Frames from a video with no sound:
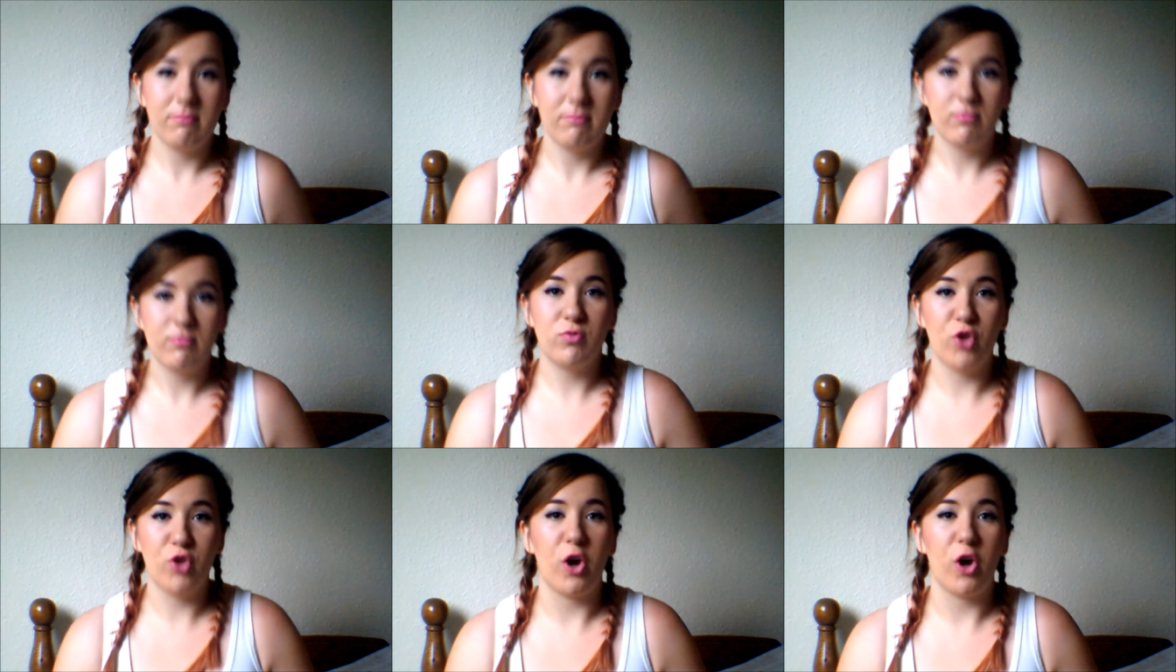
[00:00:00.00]

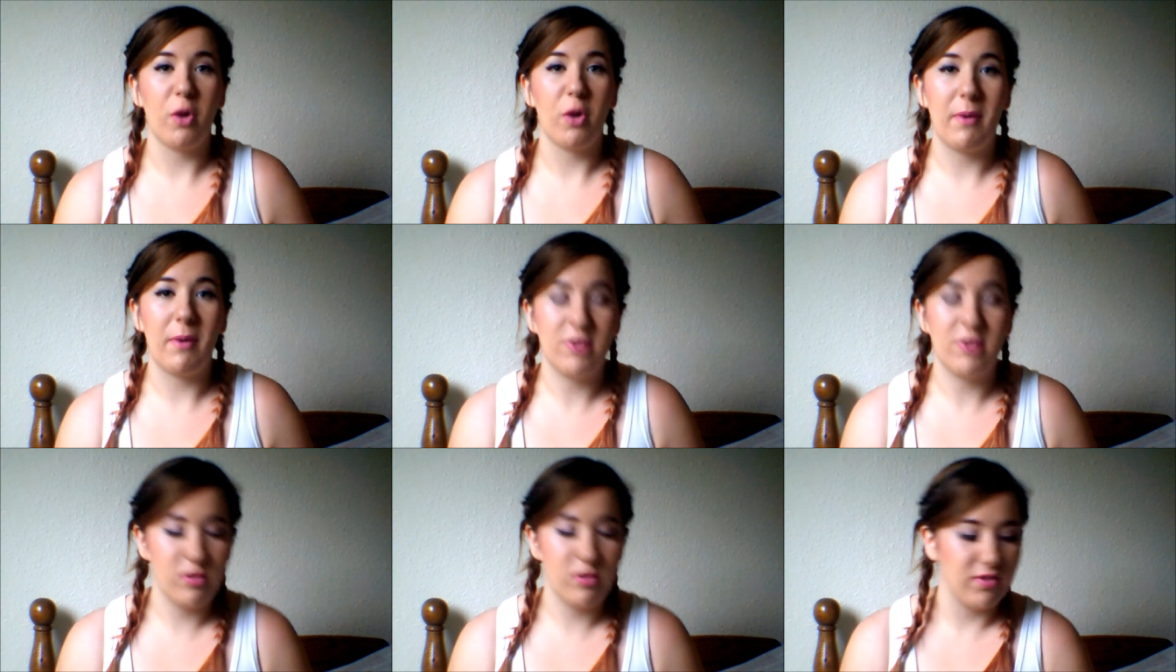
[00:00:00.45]

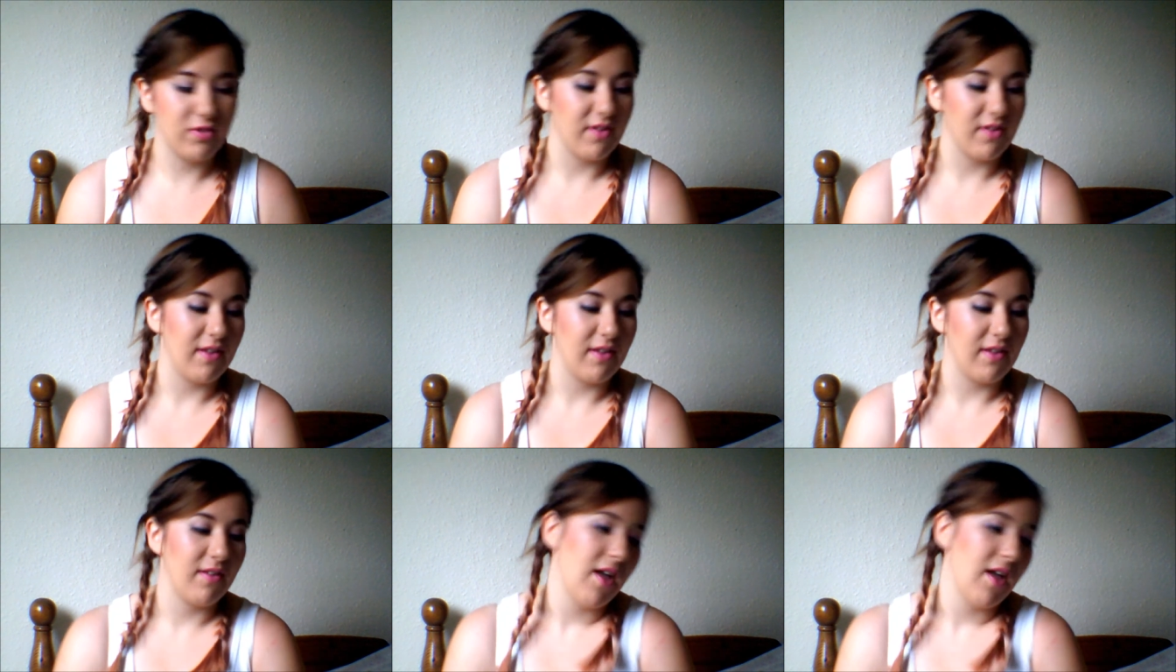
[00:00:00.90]
Charcot-Marie-Tooth
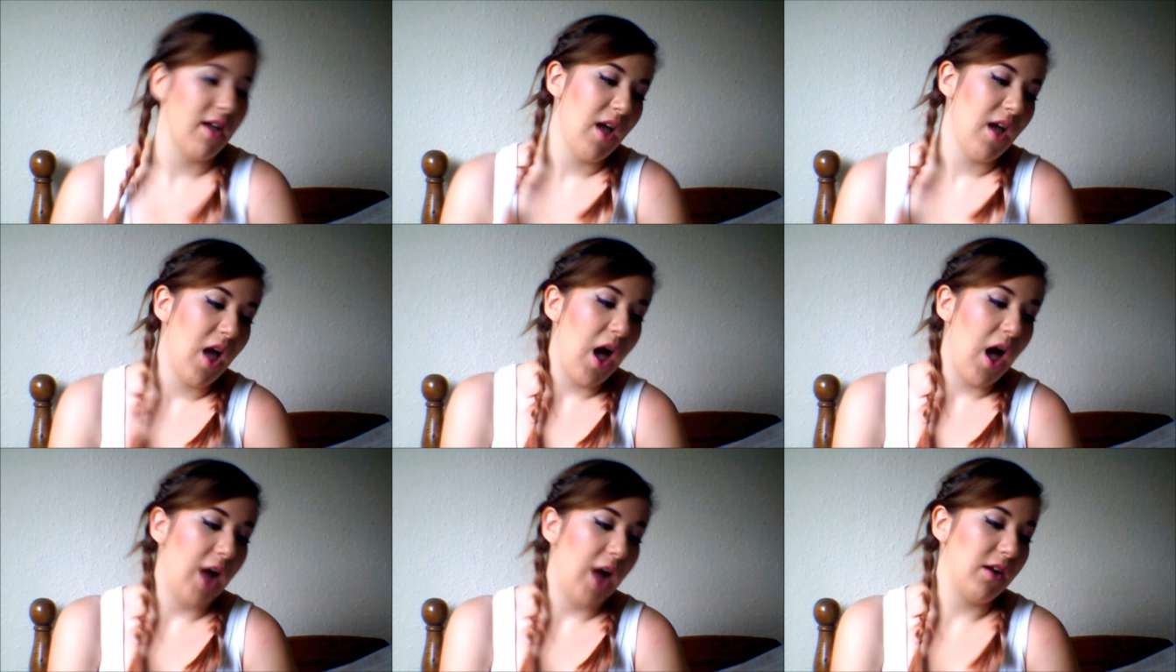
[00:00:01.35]
Disease,
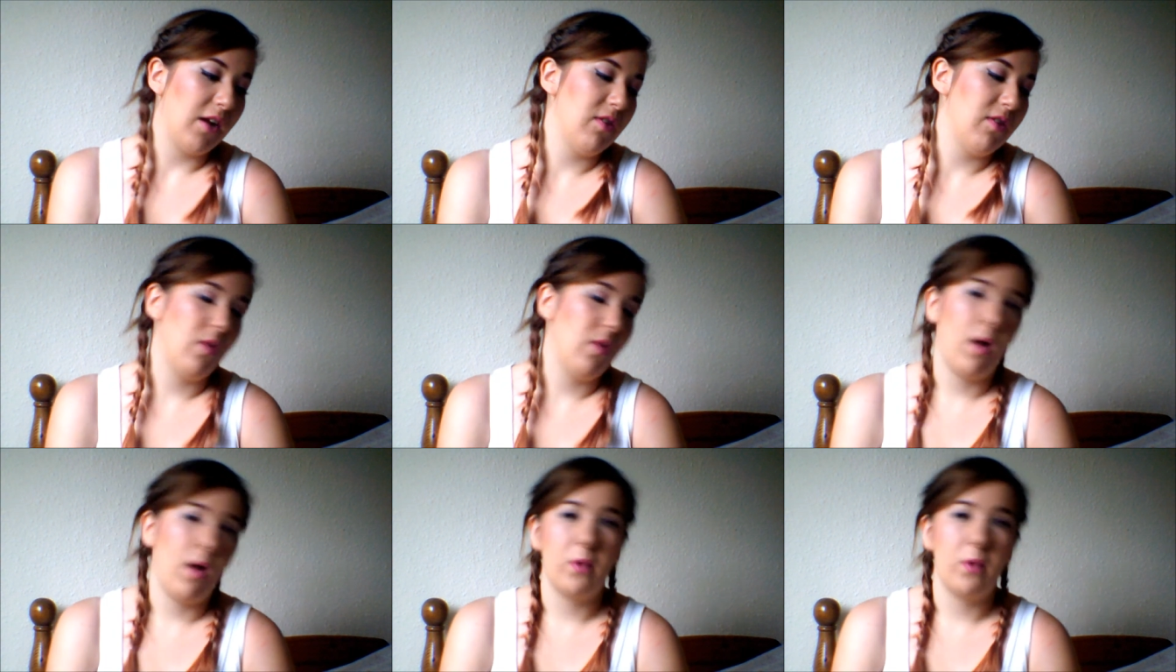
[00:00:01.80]
and I
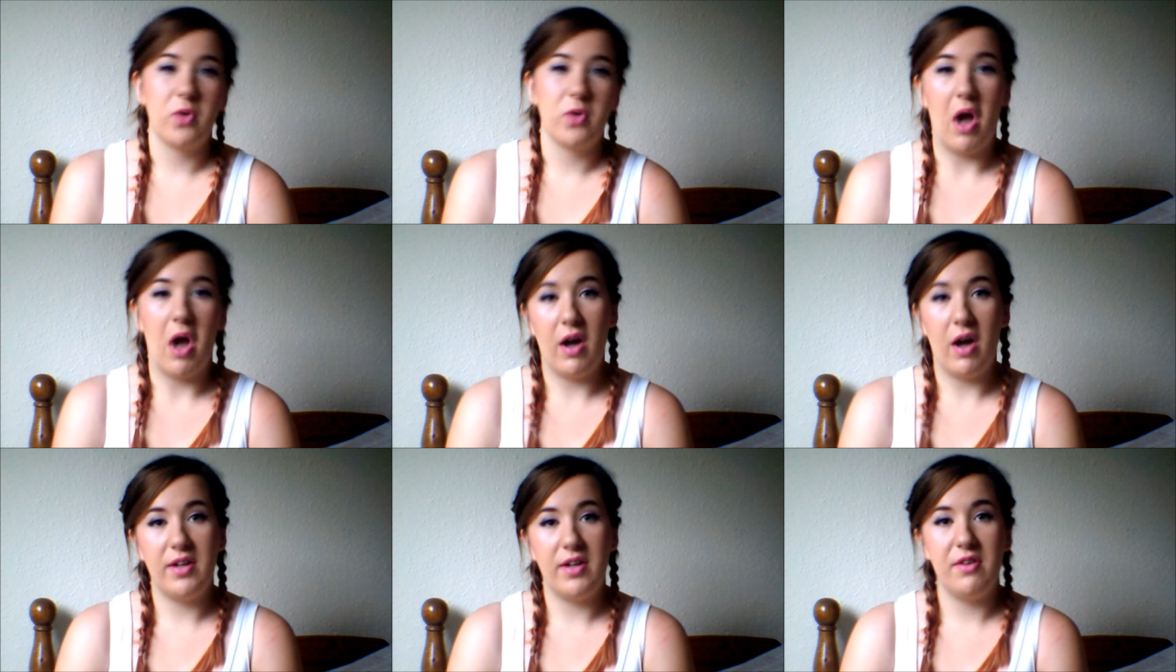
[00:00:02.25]
thought I would
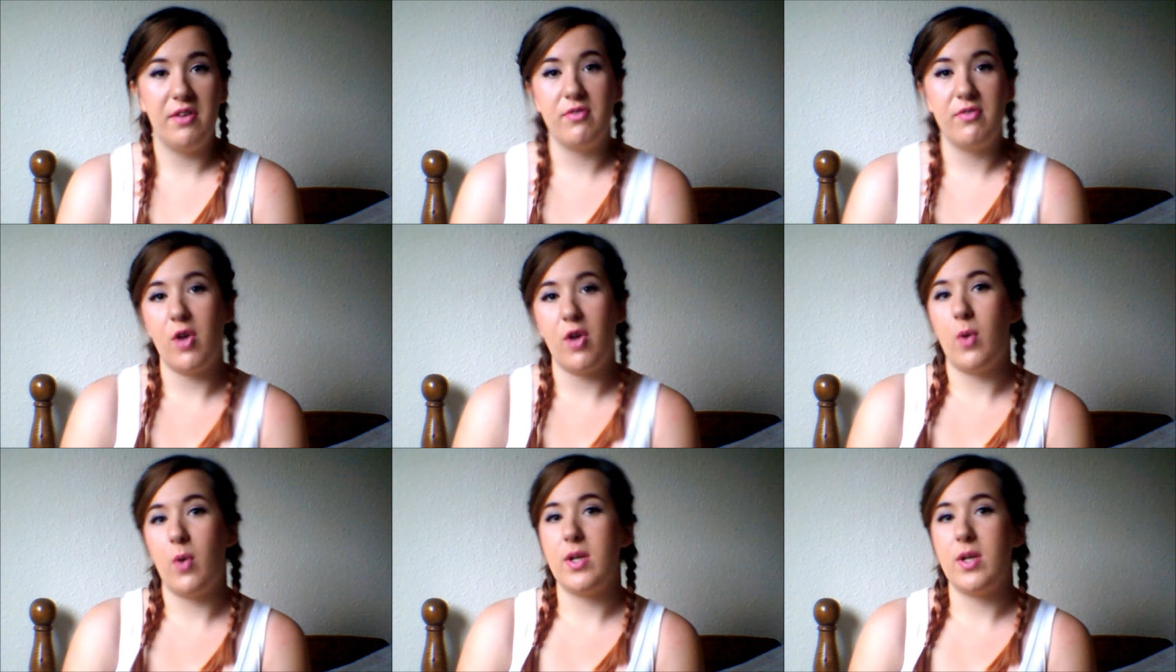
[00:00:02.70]
kind of
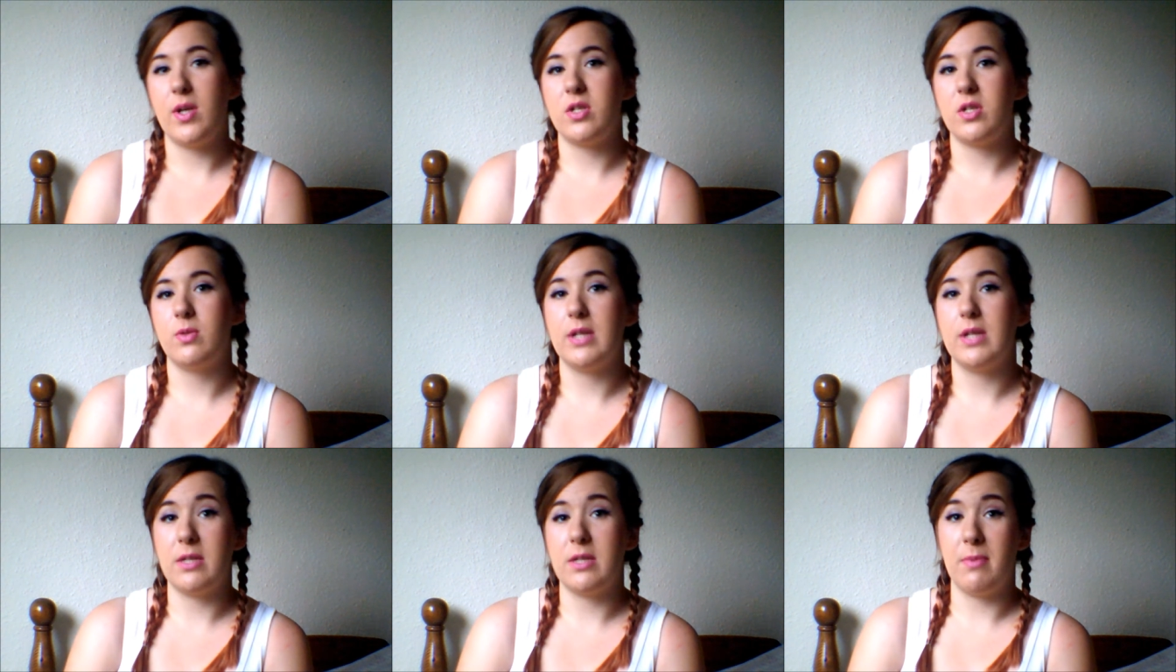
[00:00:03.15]
go into
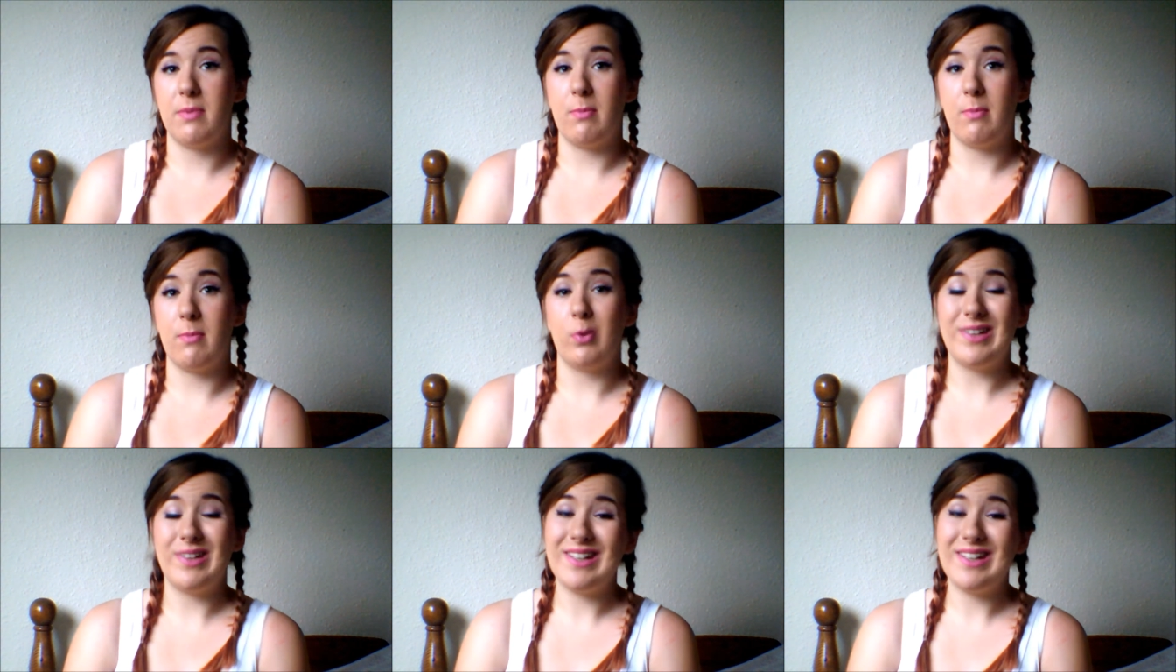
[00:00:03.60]
a little bit
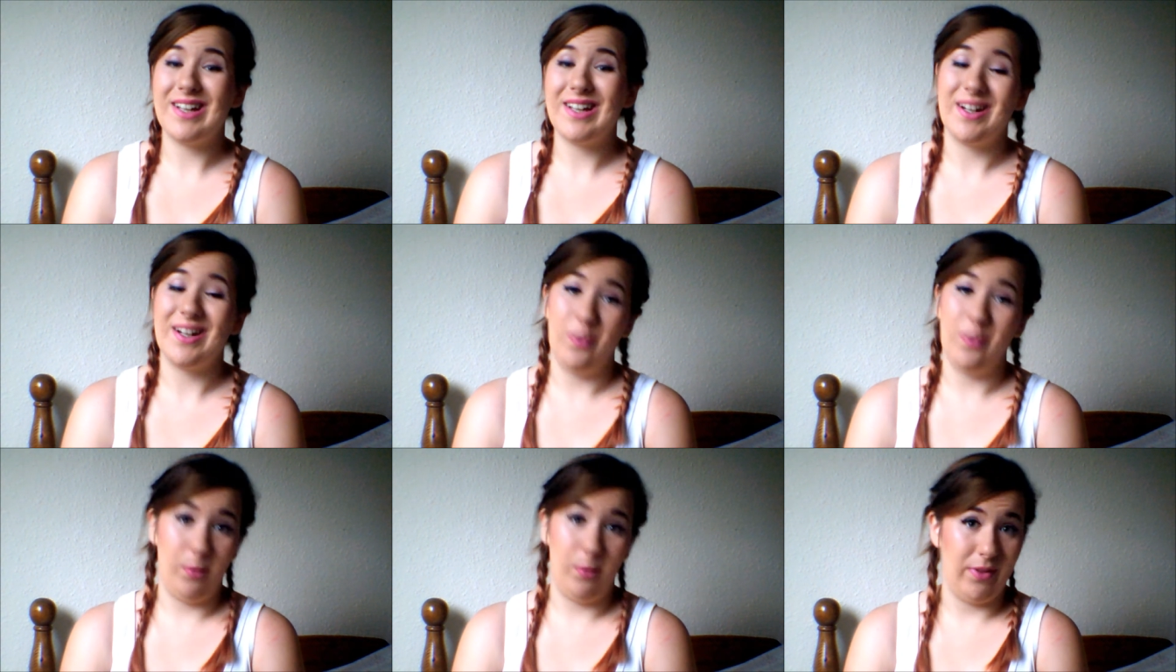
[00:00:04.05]
more
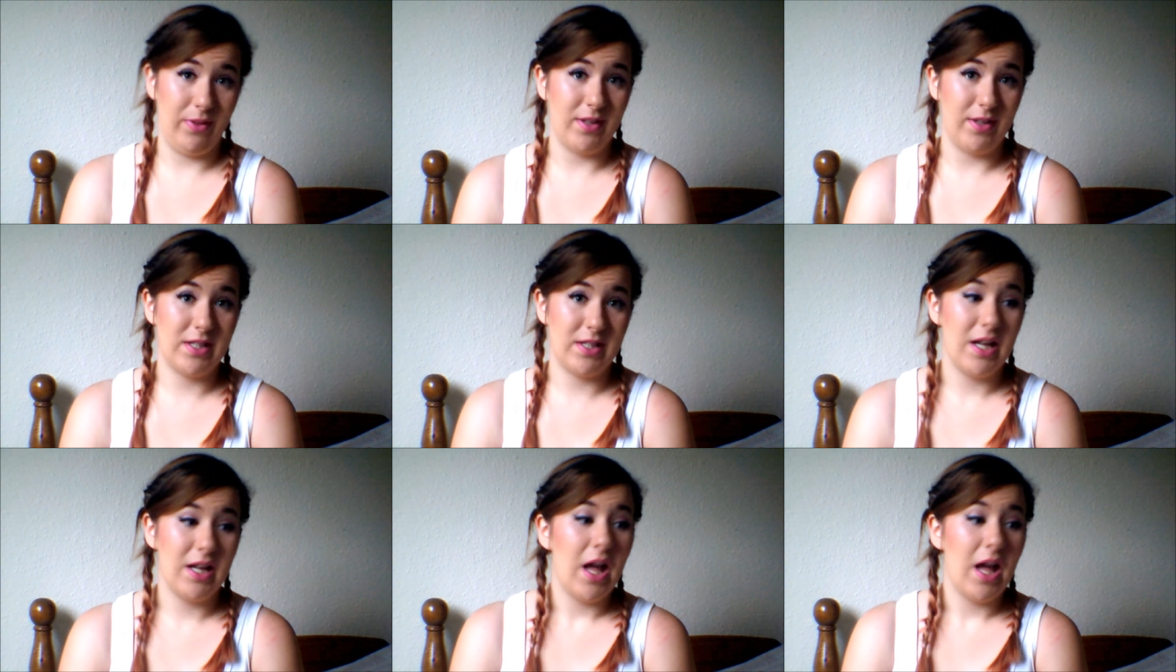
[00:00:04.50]
detail with it.